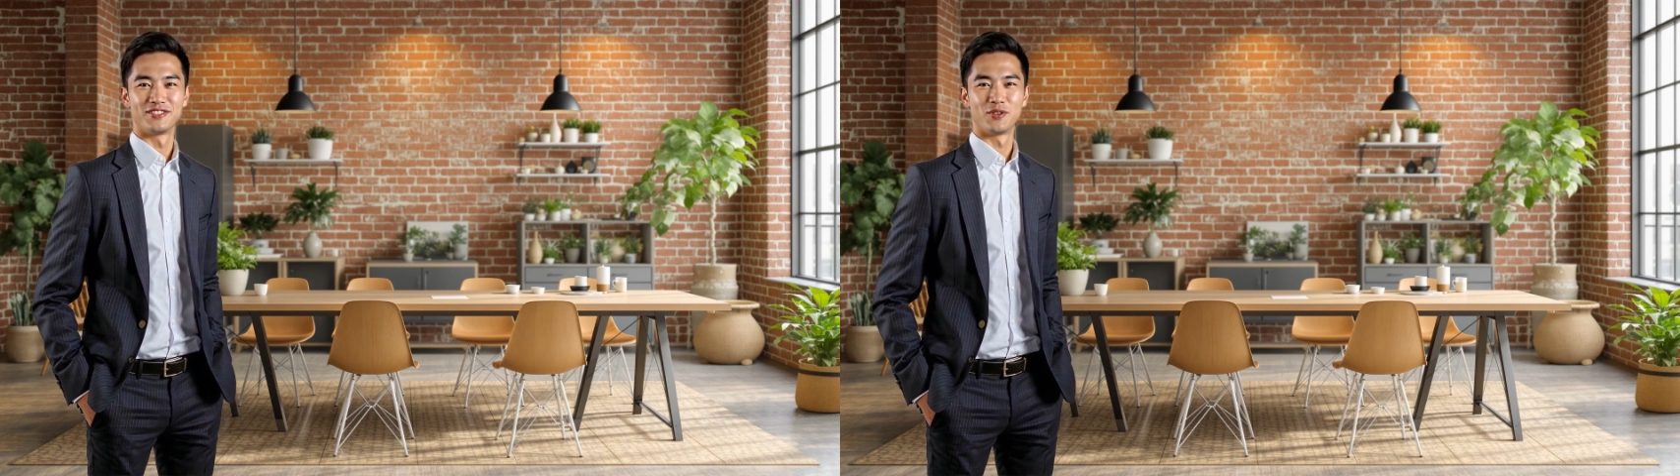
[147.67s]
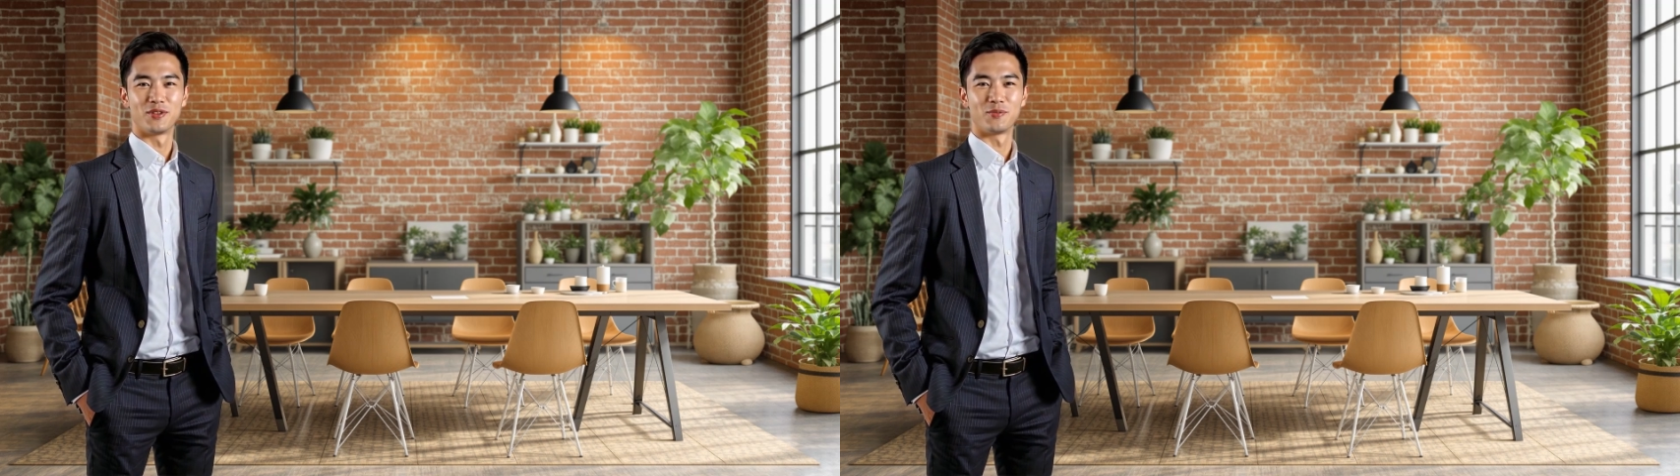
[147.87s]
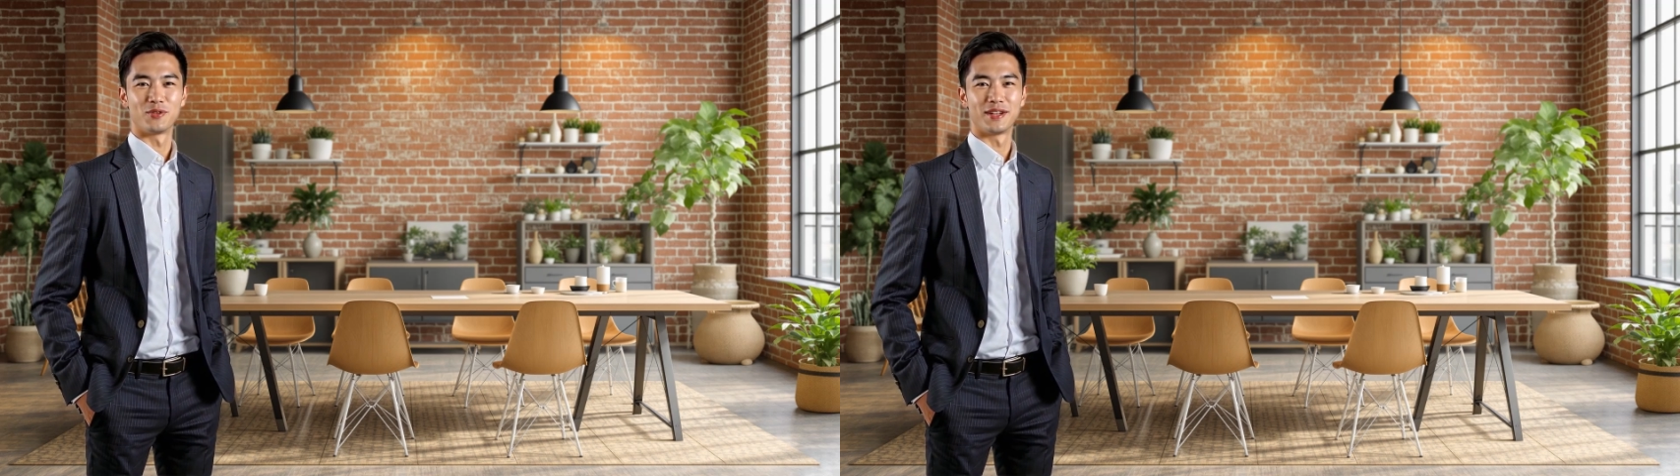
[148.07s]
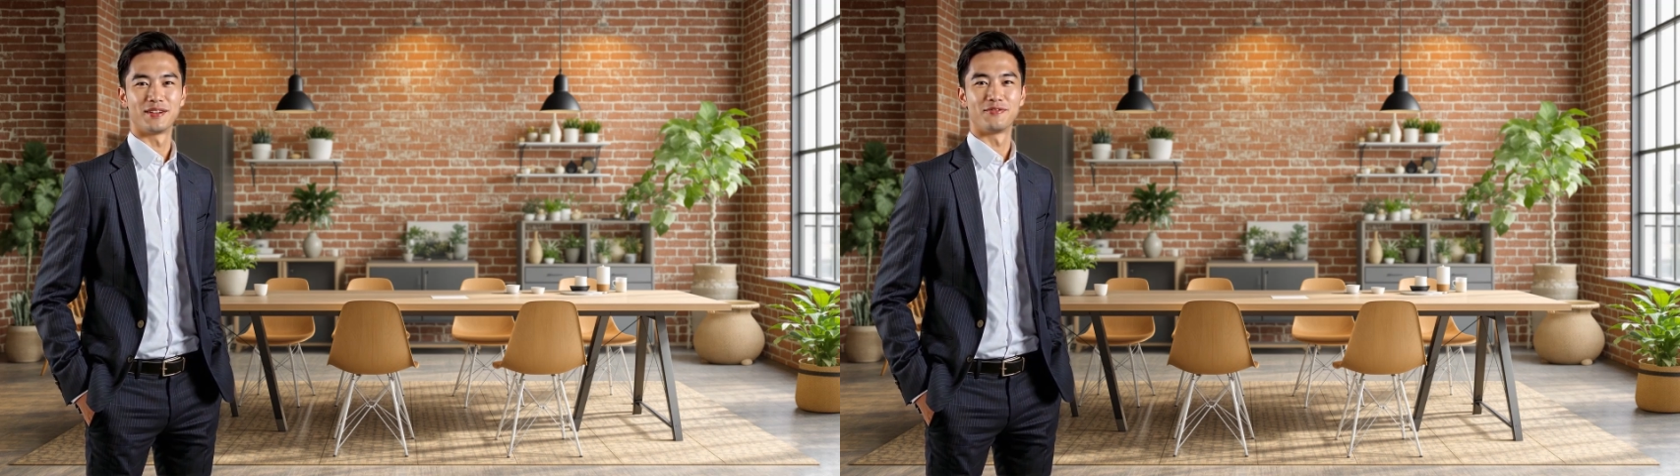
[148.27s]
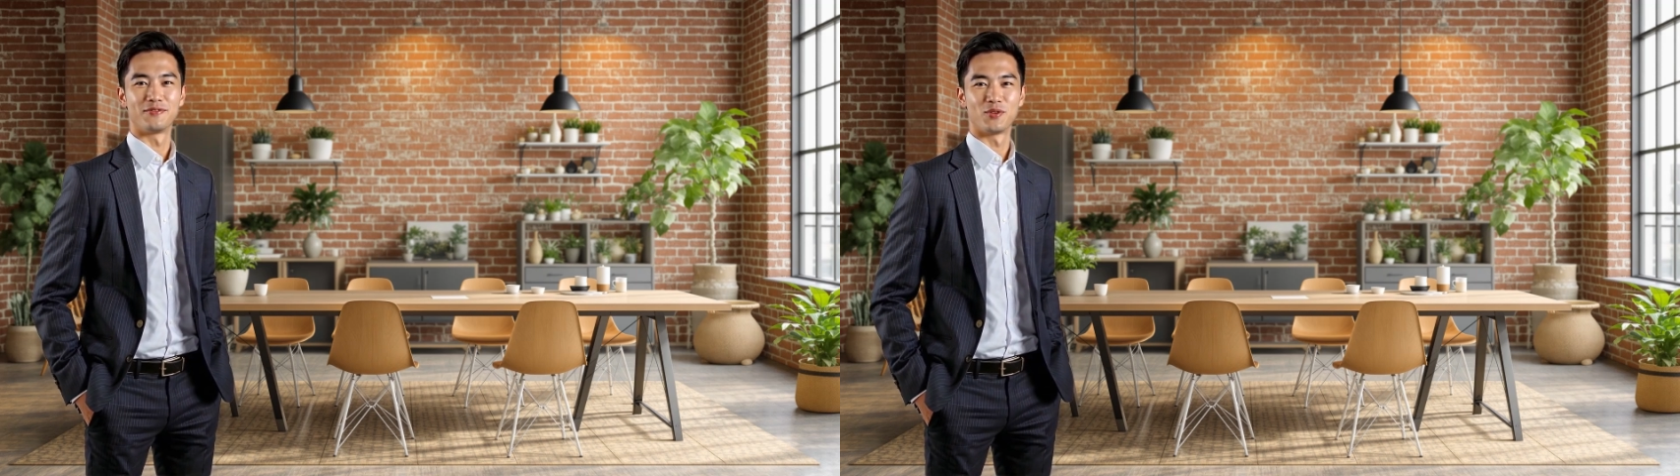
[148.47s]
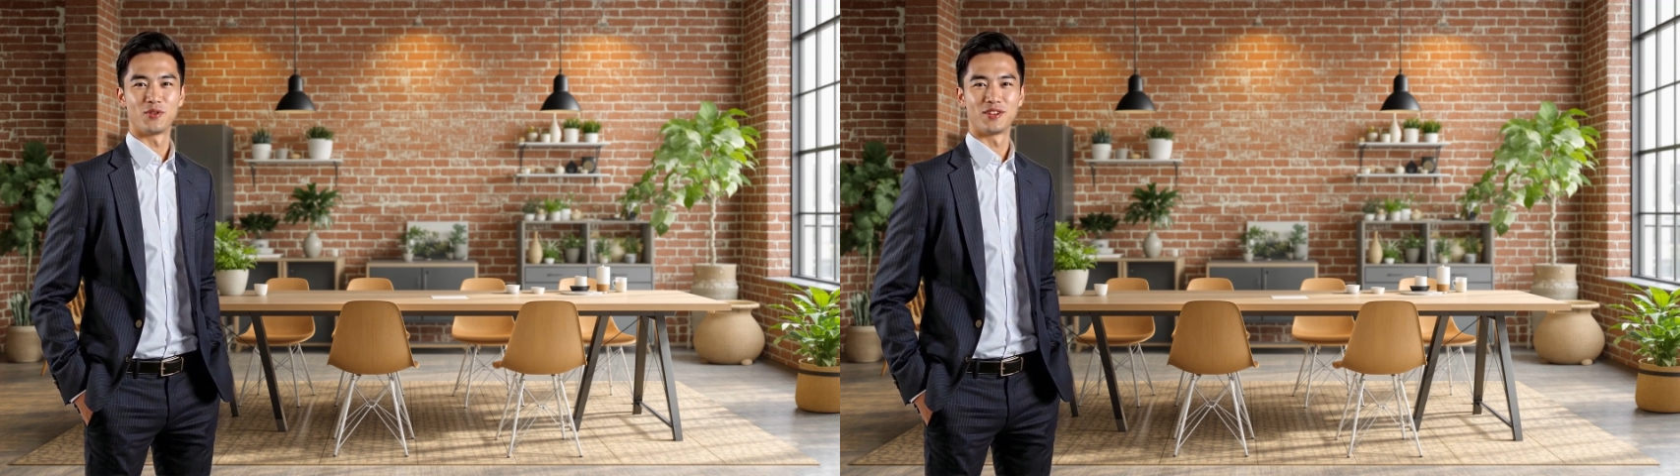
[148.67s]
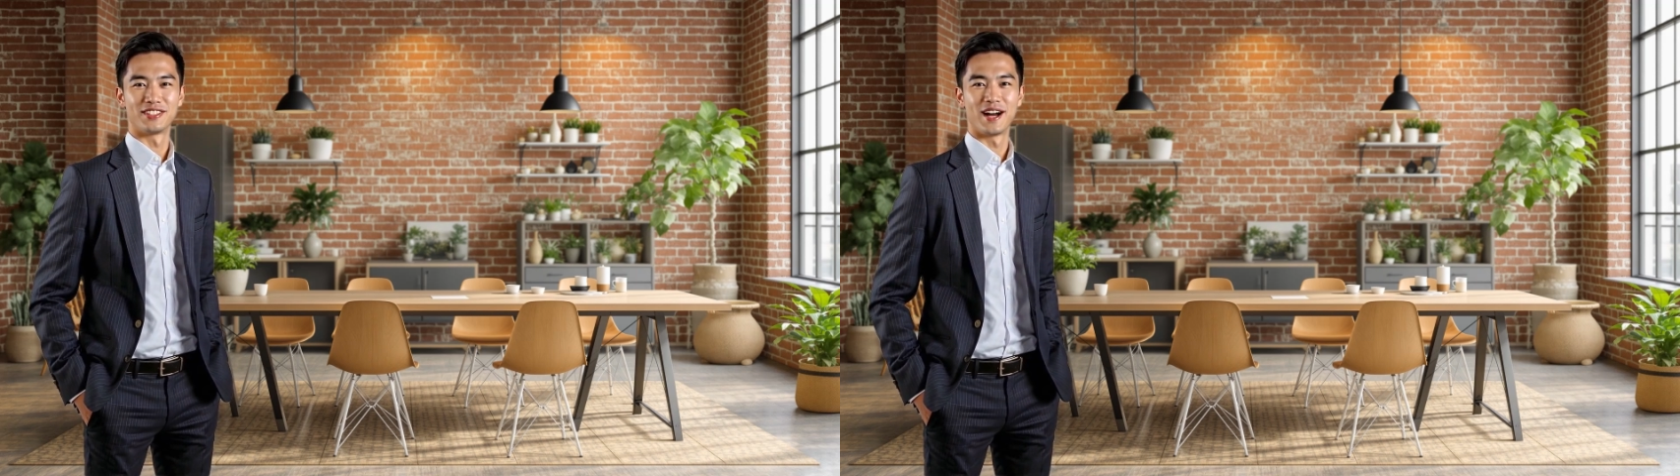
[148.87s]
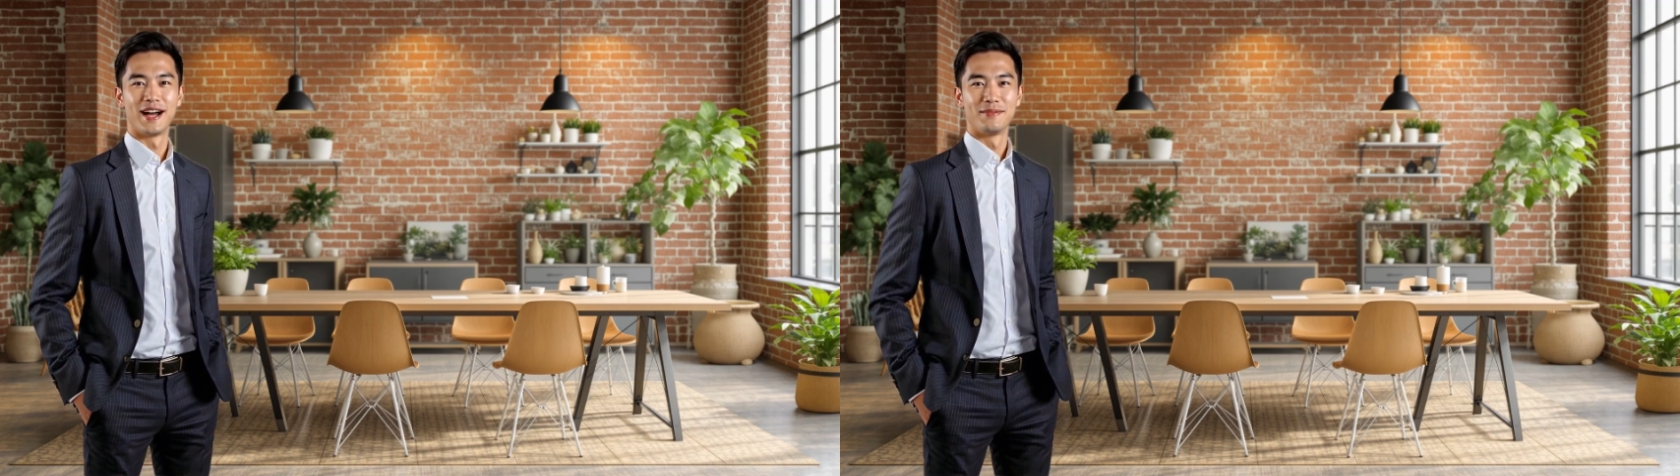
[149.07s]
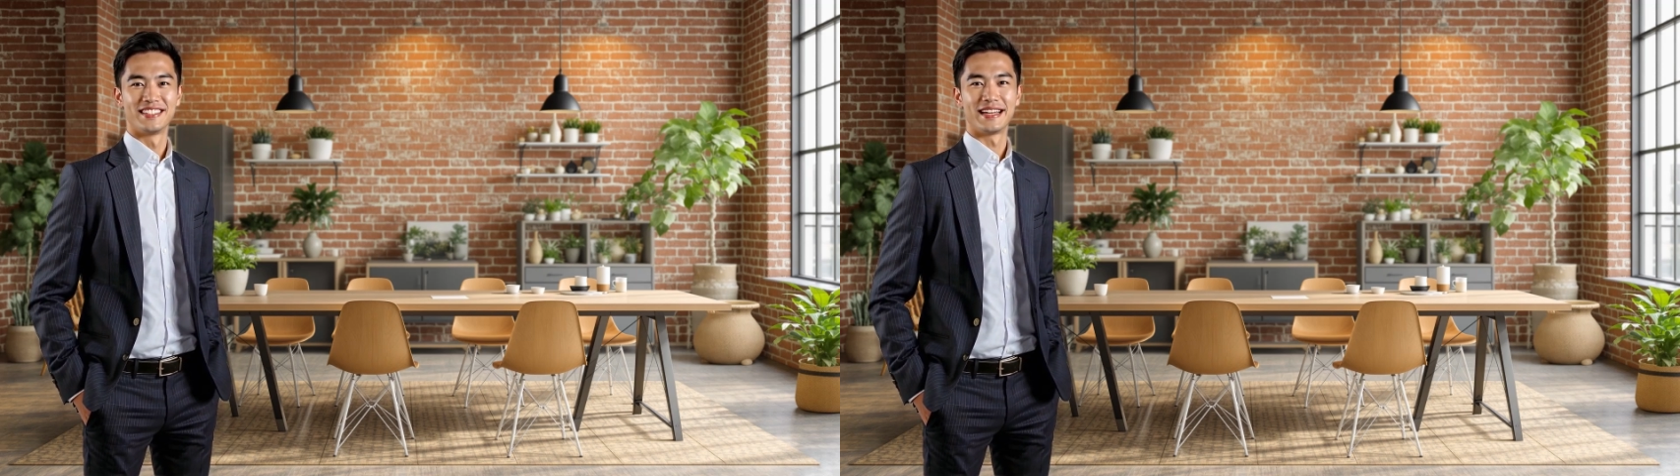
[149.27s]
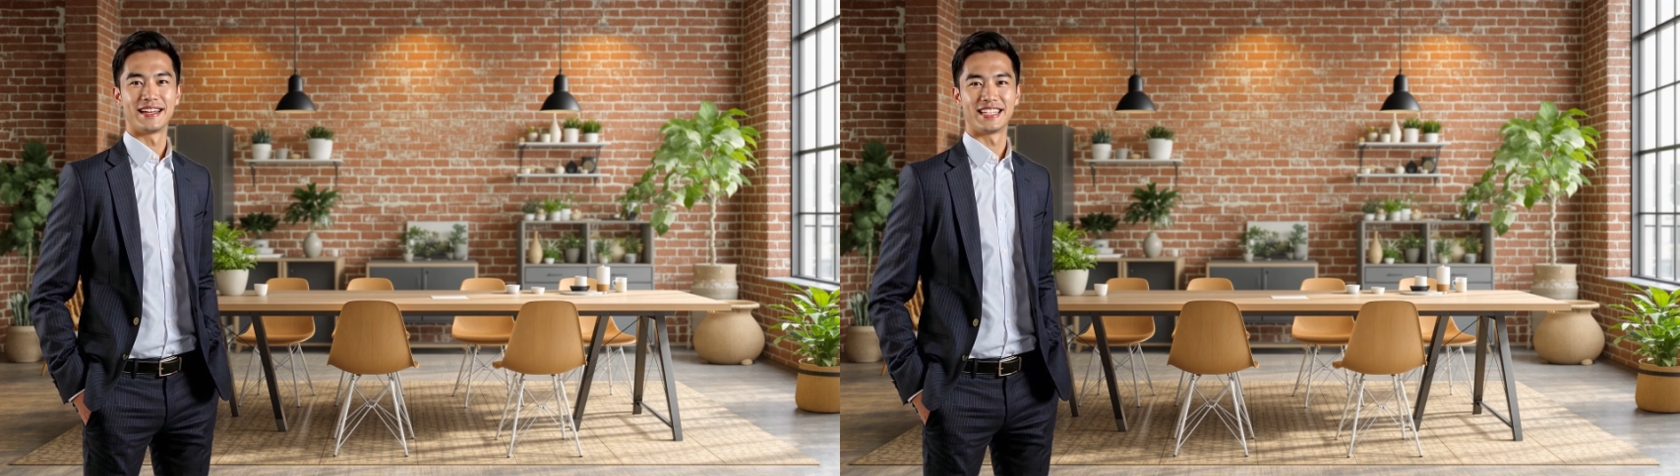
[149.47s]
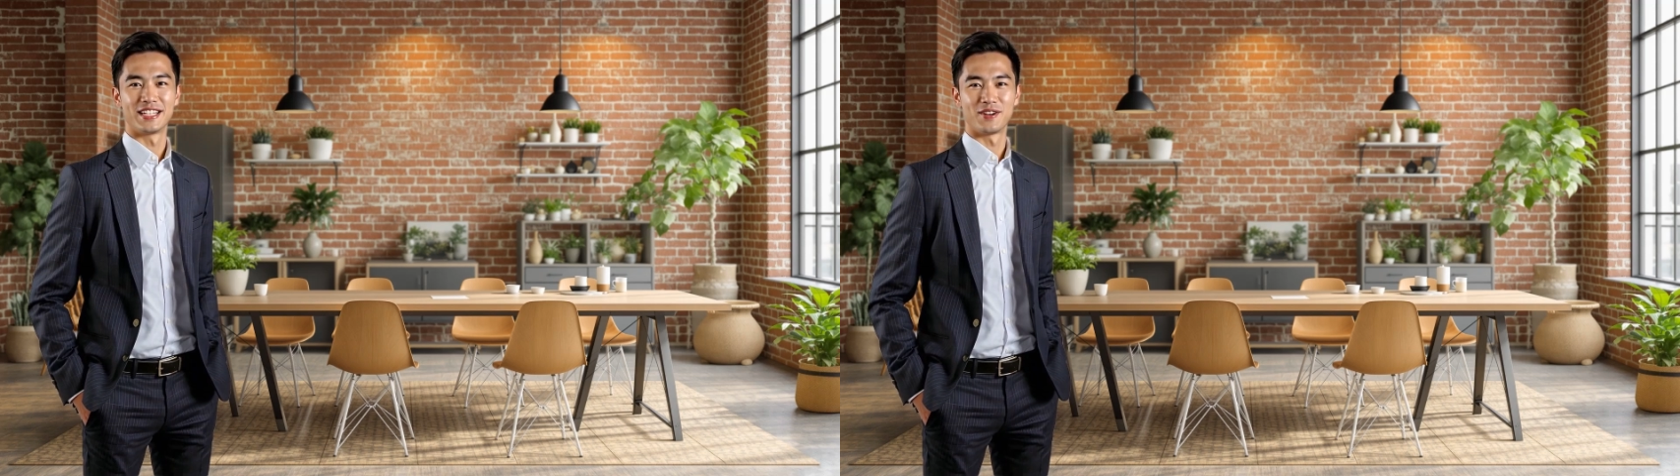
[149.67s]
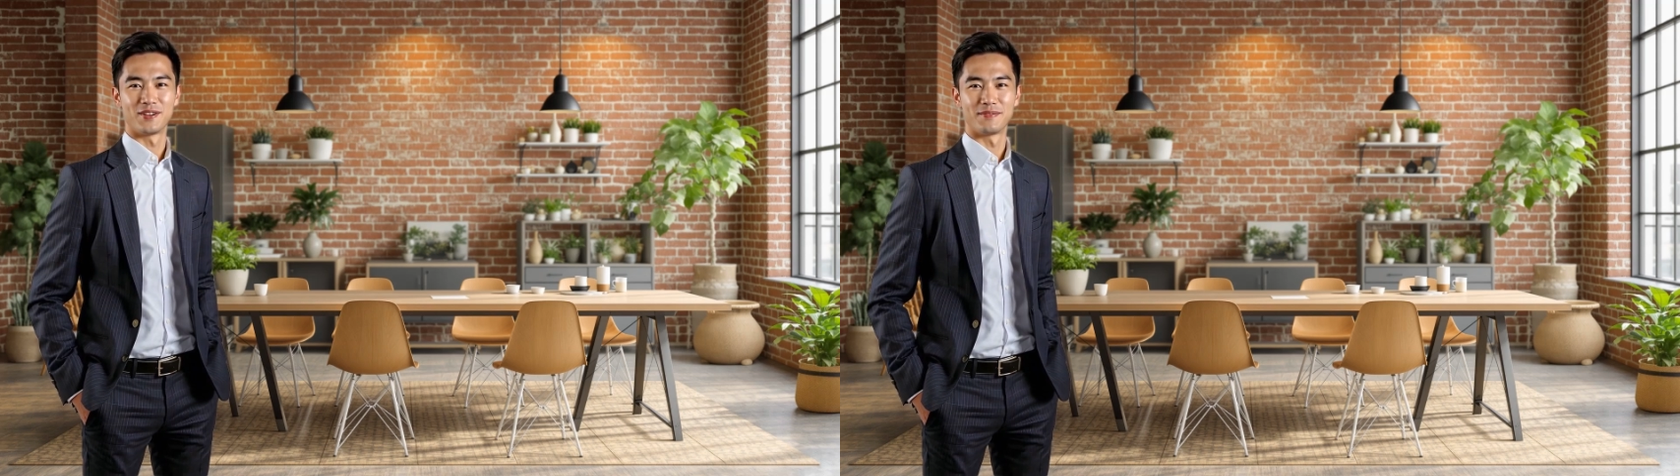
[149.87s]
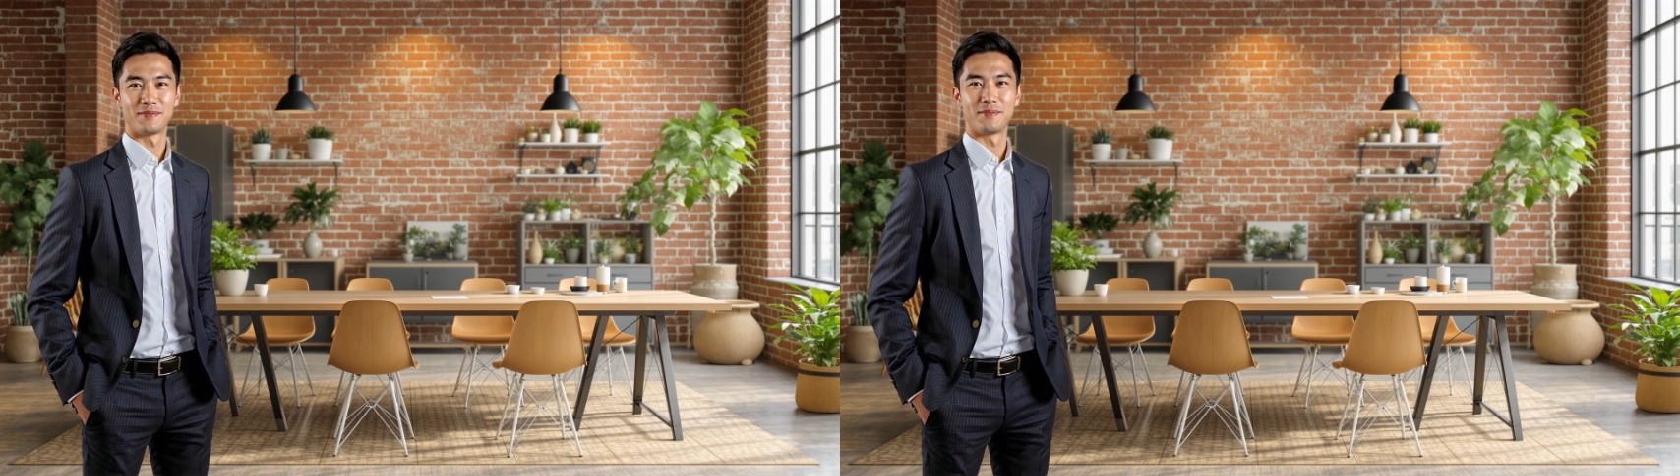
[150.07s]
so it would be 4 times in a year.